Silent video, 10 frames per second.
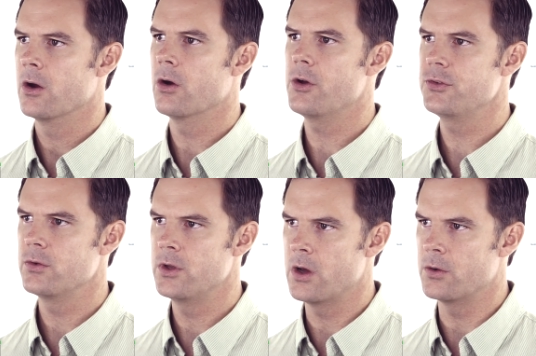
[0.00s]
are
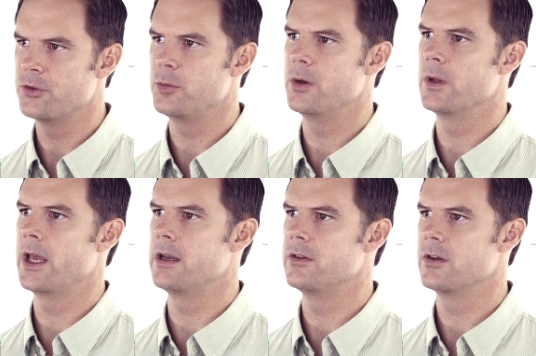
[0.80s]
also known to be
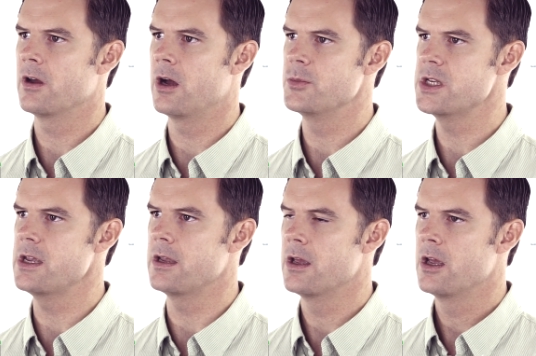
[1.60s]
related to
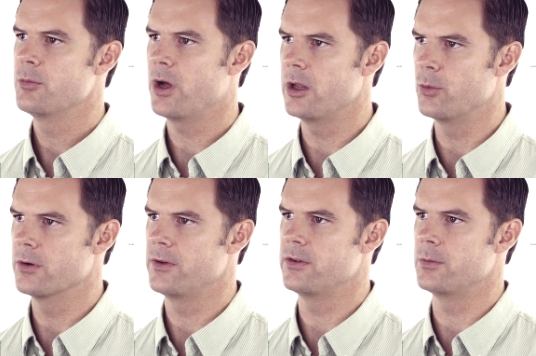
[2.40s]
COMT
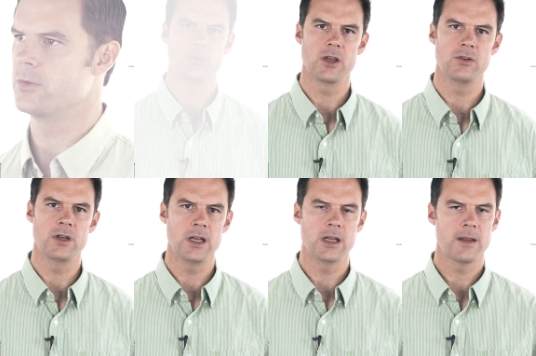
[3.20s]
polymorphisms because
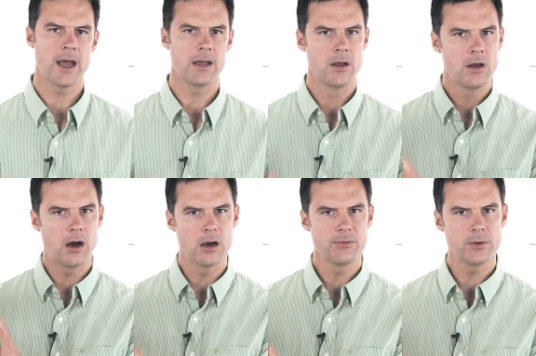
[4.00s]
you need to get that
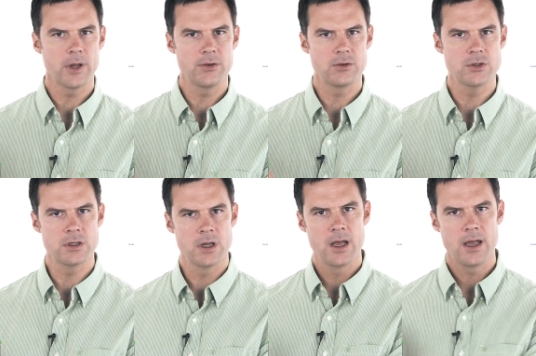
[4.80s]
harmful
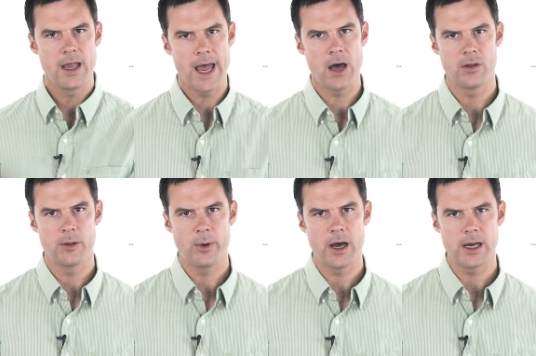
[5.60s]
estrogen out of
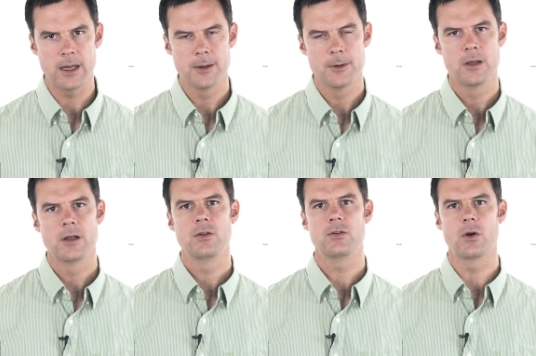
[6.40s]
the body.
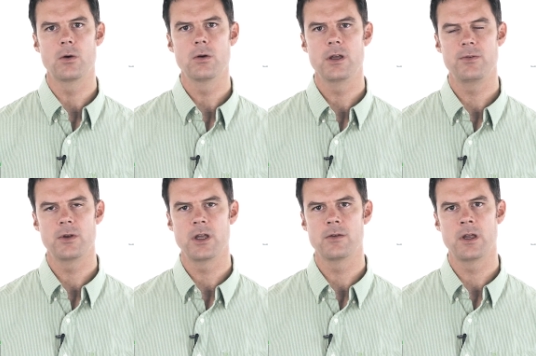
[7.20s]
So if
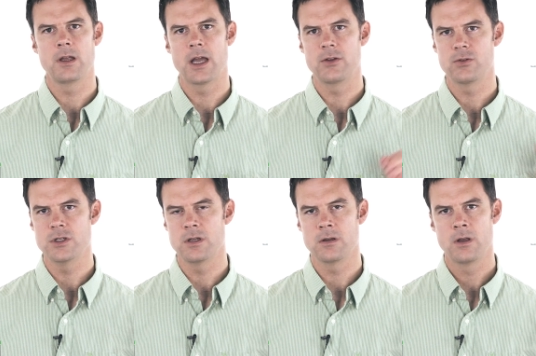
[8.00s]
you're giving
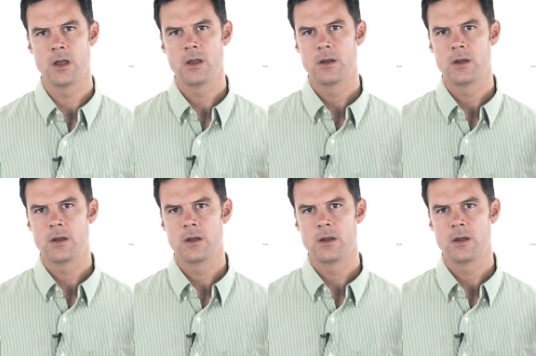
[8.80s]
estrogen